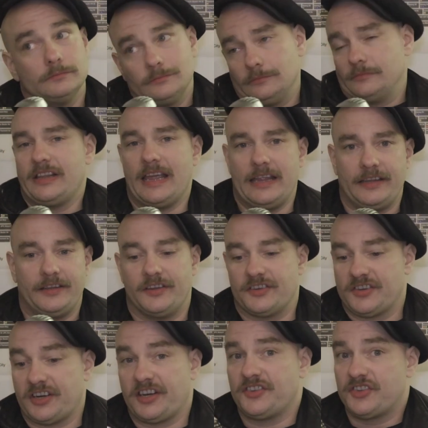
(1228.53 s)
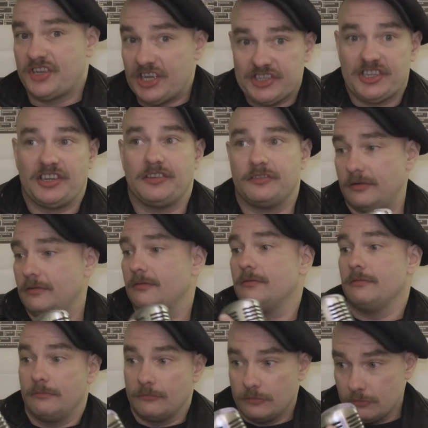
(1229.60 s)
they, there's a consistent
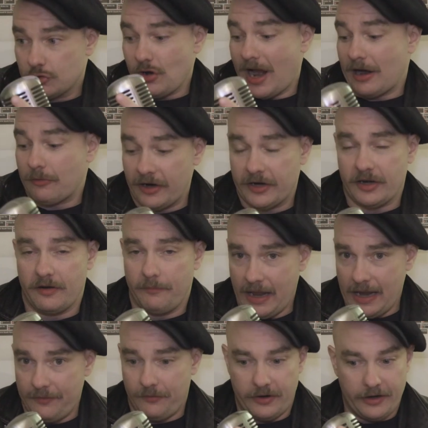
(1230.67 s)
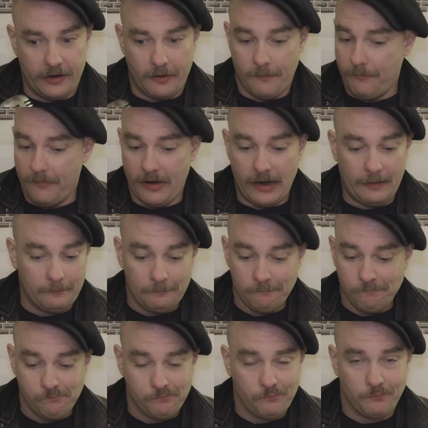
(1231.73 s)
track record of behavior here that
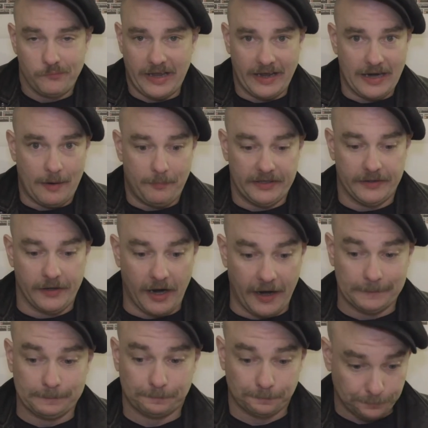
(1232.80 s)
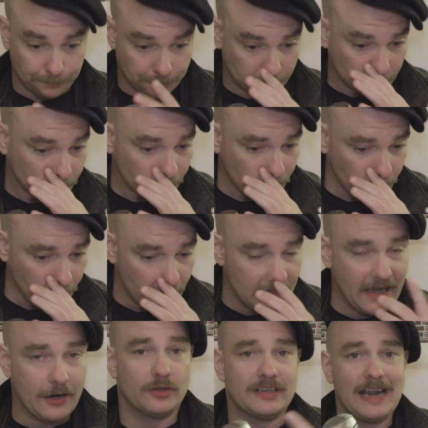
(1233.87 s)
cannot be denied. And
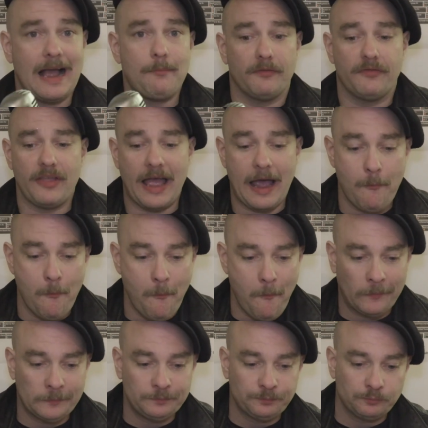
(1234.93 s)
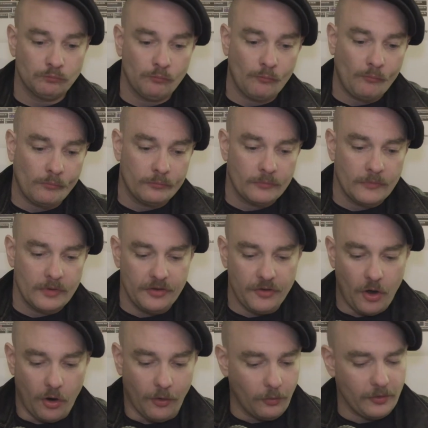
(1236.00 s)
on top of that, the
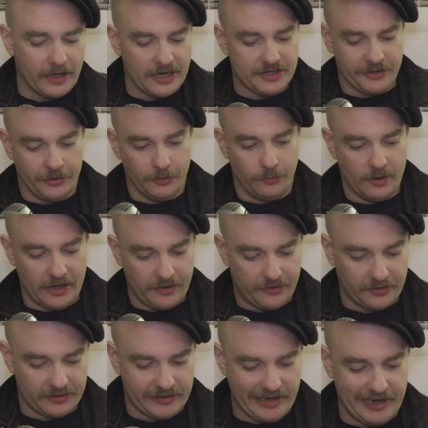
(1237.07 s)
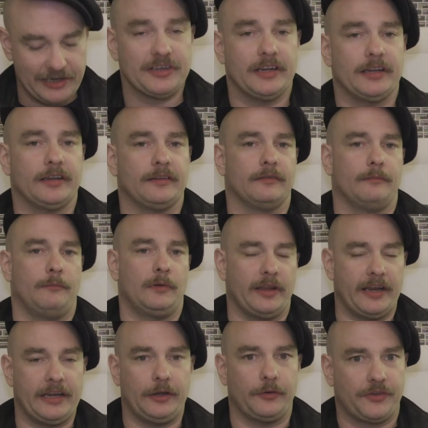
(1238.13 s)
whole issue with teaching
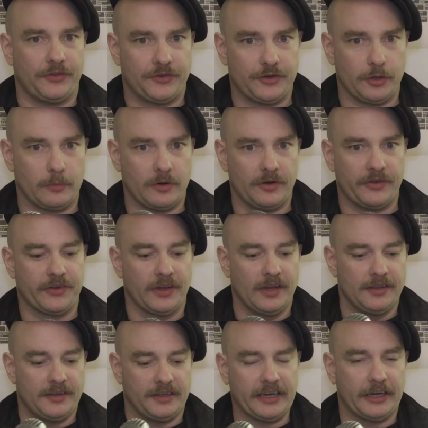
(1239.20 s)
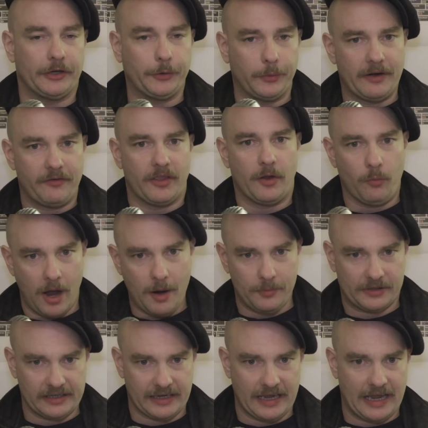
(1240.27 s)
millennials and Zoomers that they can do whatever they want with
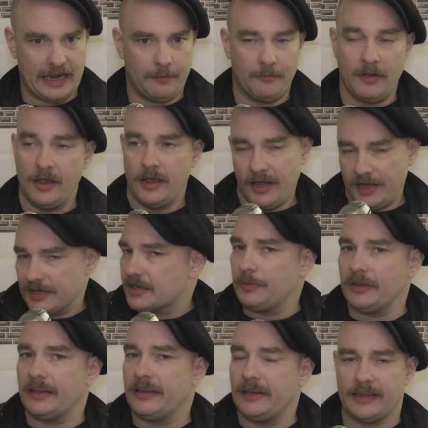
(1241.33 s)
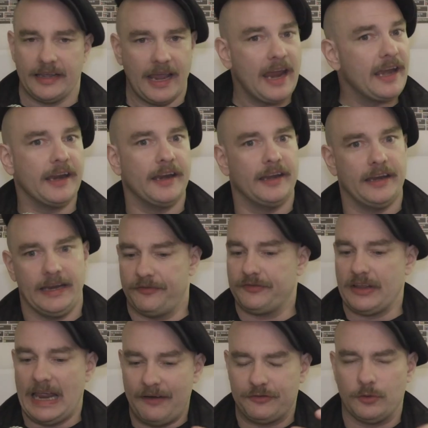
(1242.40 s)
the game is completely negated if they
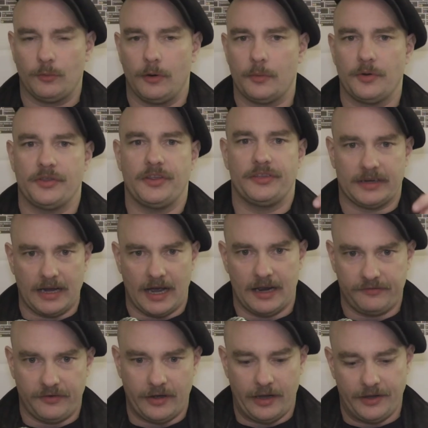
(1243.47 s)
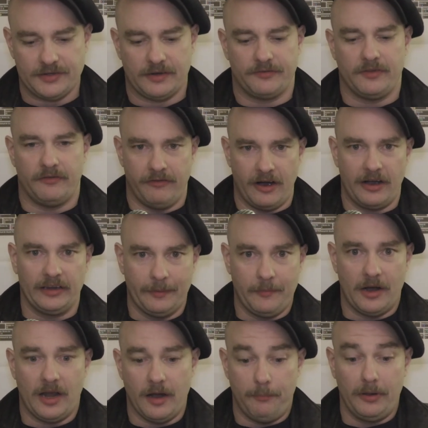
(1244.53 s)
have to work within the confines of the very
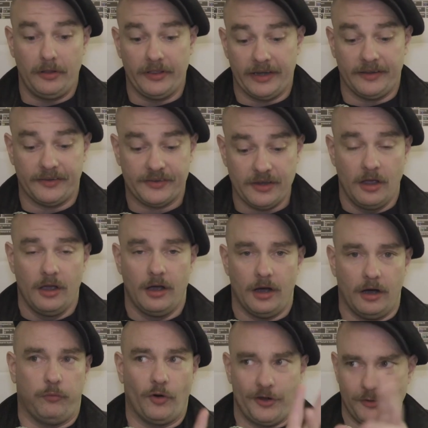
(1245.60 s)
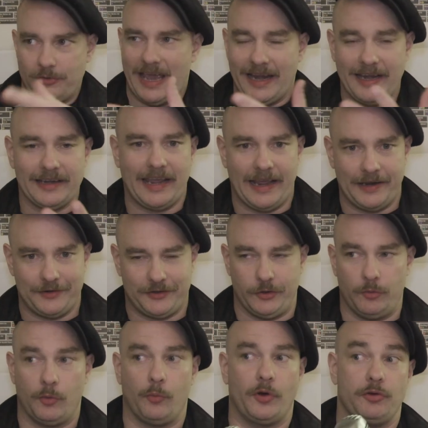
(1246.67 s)
limited abilities of what you can and can't do
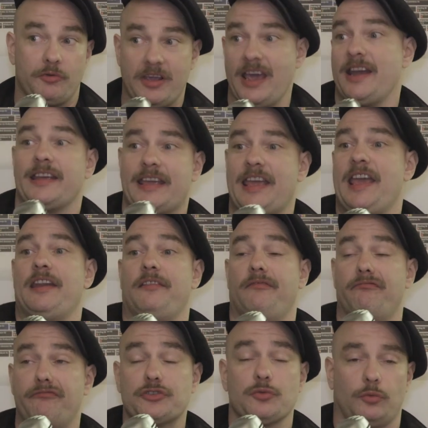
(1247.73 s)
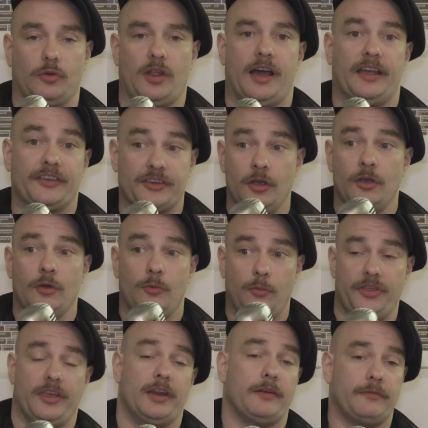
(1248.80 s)
and what you can and can't visualize
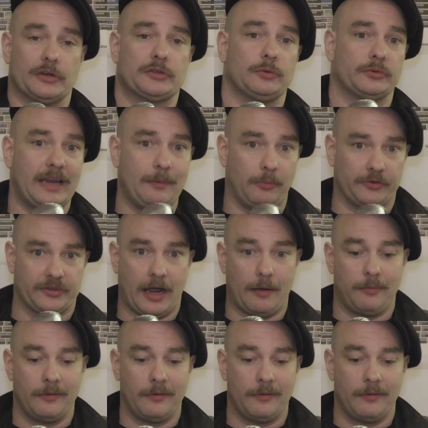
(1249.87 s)
within a virtual tabletop.